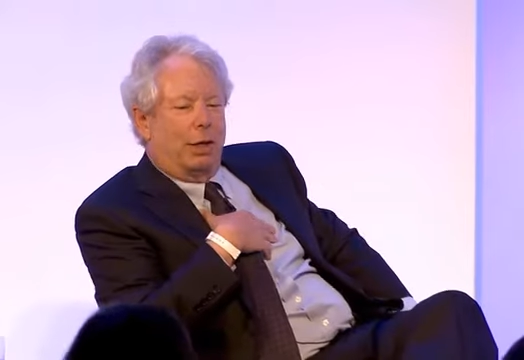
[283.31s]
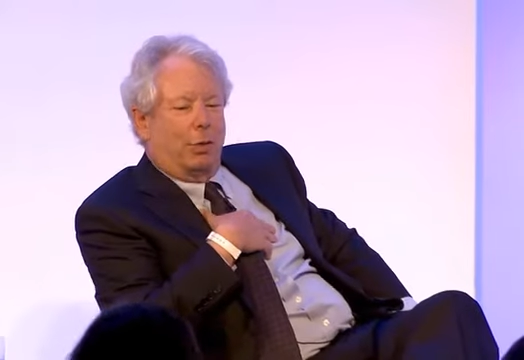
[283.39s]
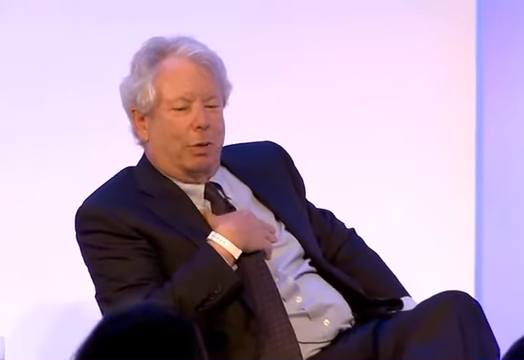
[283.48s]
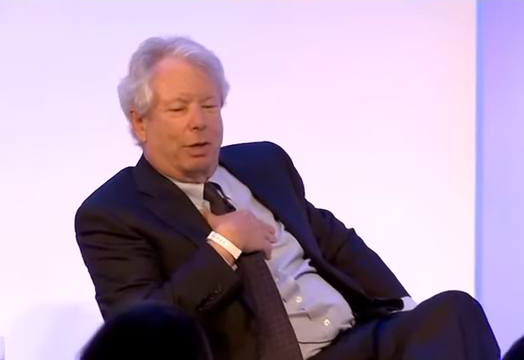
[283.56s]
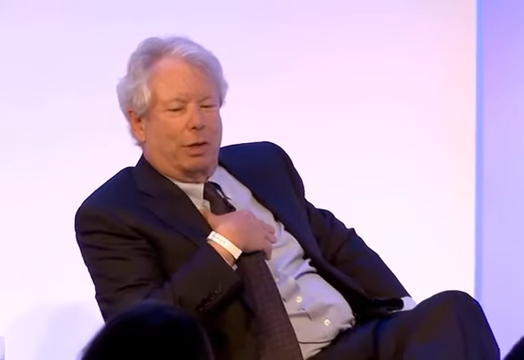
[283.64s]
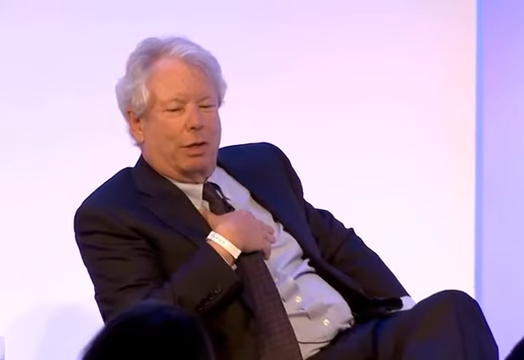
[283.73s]

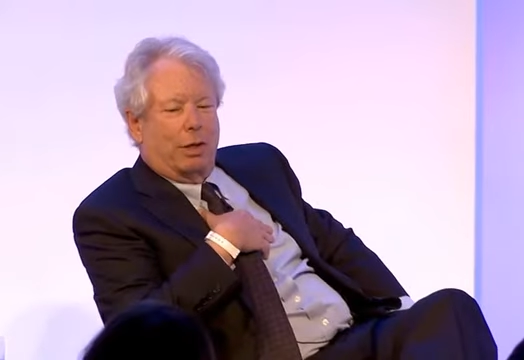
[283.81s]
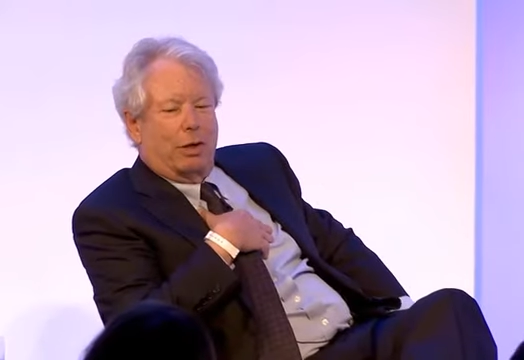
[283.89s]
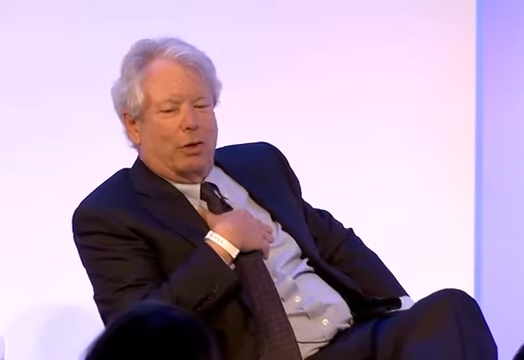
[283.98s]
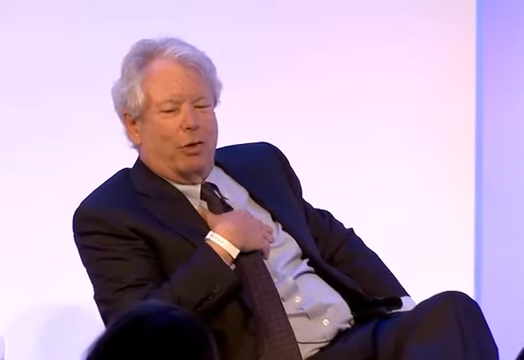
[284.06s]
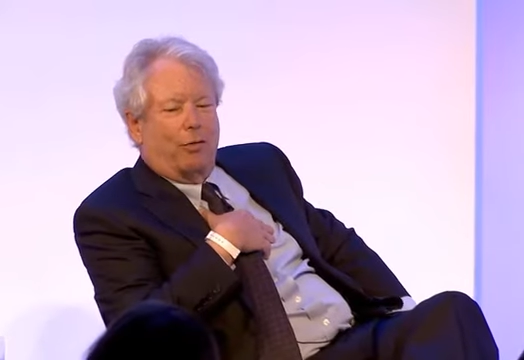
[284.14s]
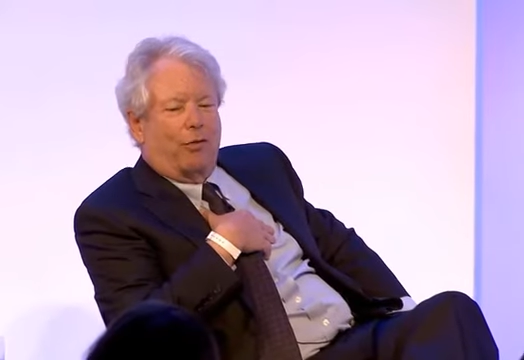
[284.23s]
whether to
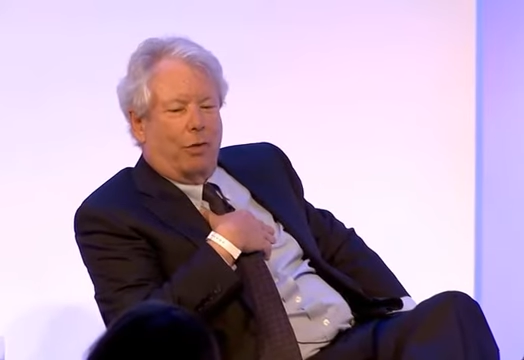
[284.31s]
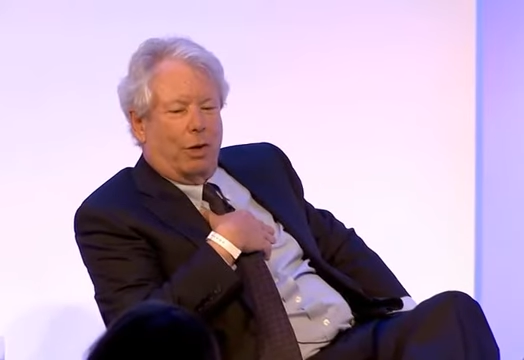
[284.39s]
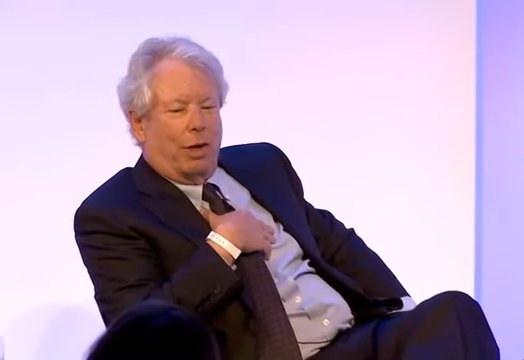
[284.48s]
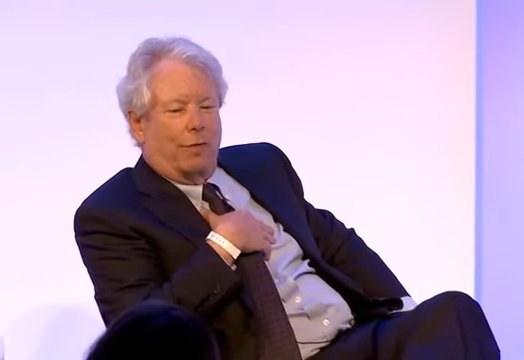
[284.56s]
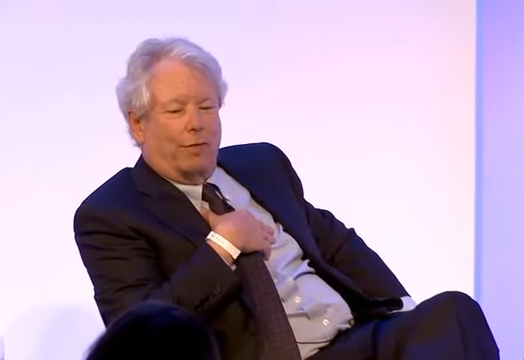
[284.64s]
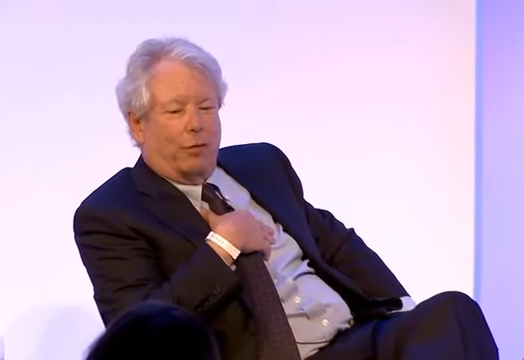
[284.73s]
go for it
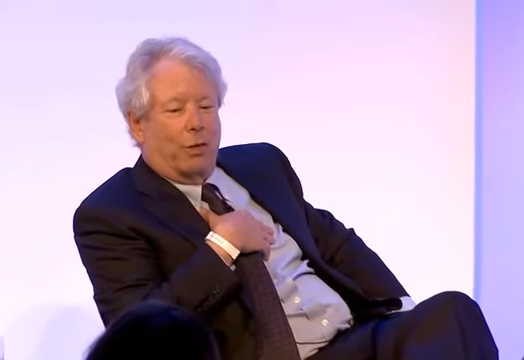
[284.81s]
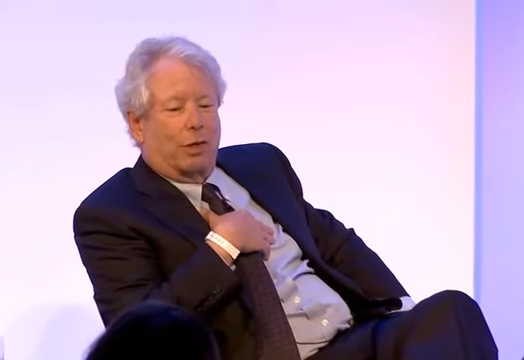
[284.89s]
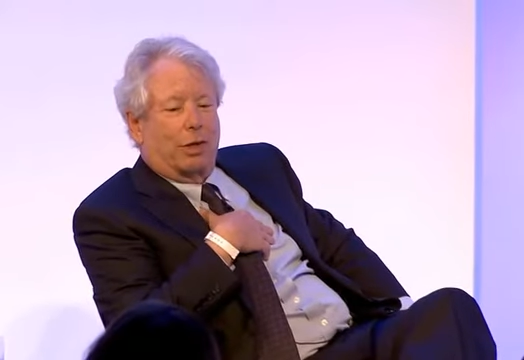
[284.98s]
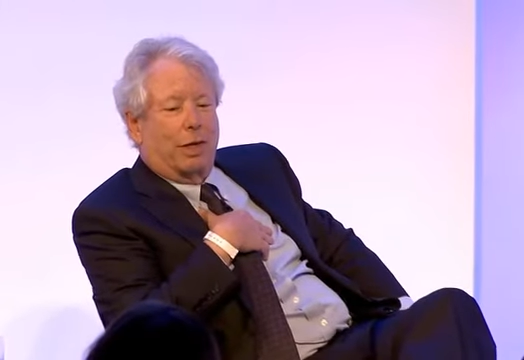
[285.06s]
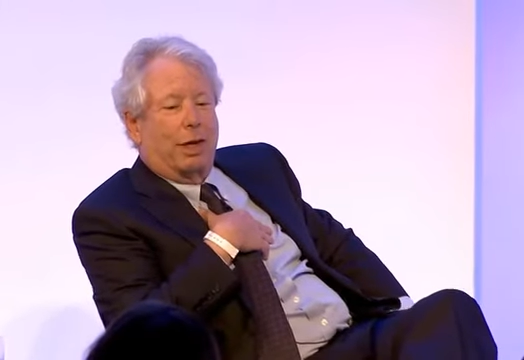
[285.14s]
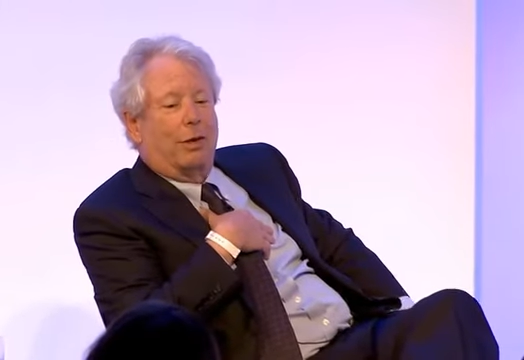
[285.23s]
on fourth
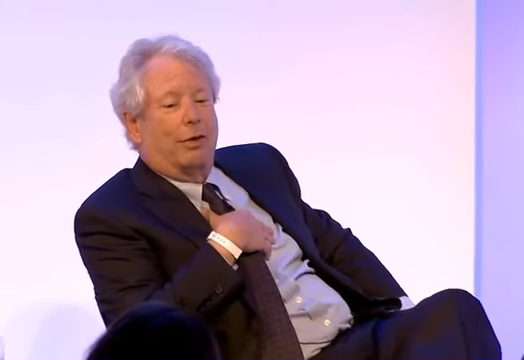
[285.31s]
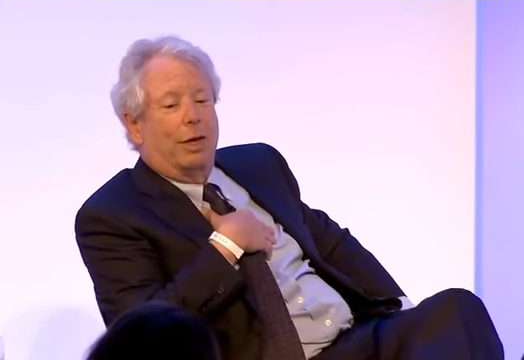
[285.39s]
down